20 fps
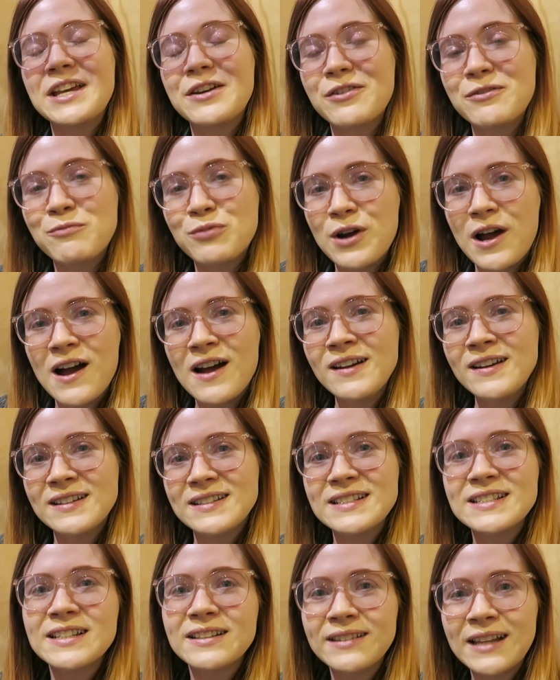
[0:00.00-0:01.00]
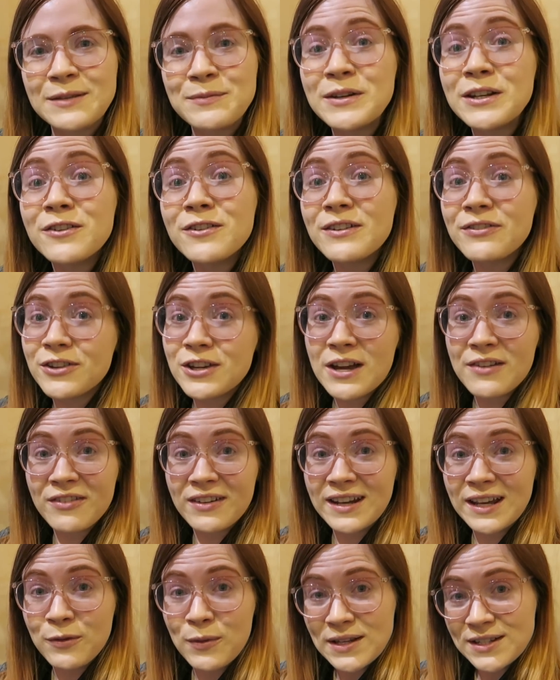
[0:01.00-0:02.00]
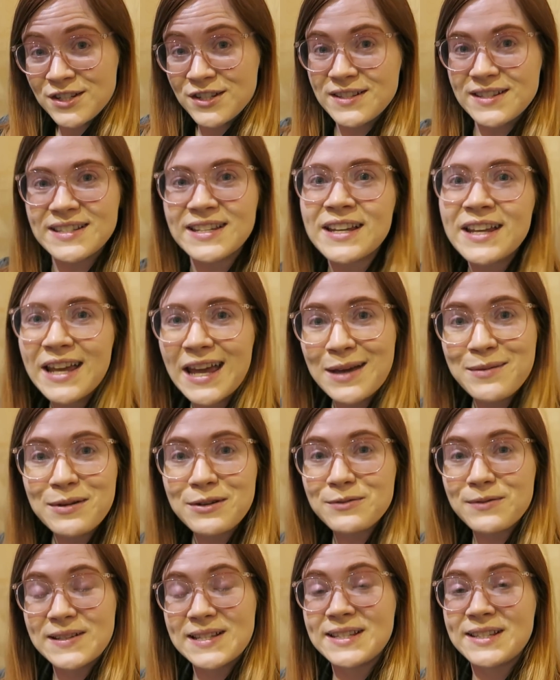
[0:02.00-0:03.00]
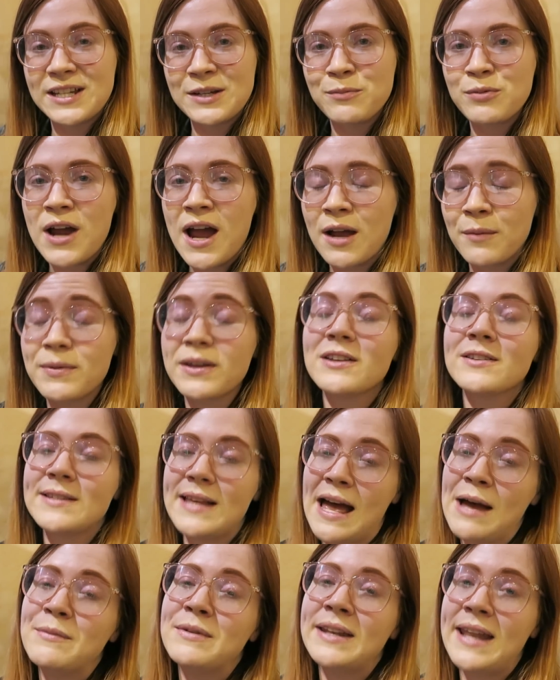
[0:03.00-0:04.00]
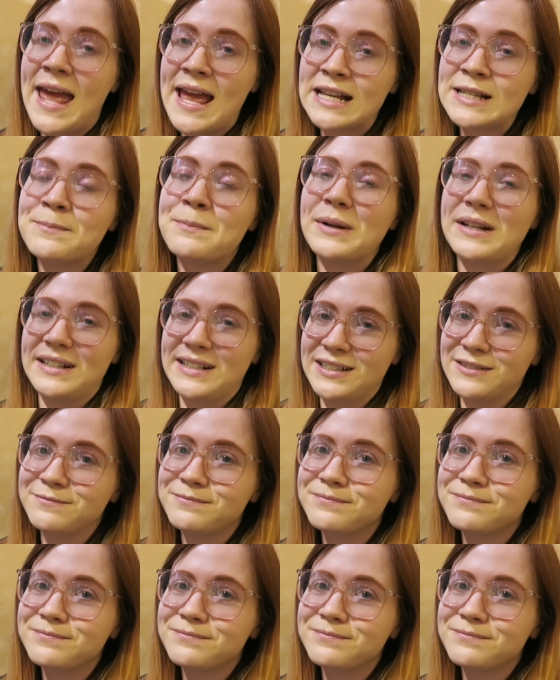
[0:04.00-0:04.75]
here in Prague, and let me know if you have any questions about visiting Prague because I'm an expert.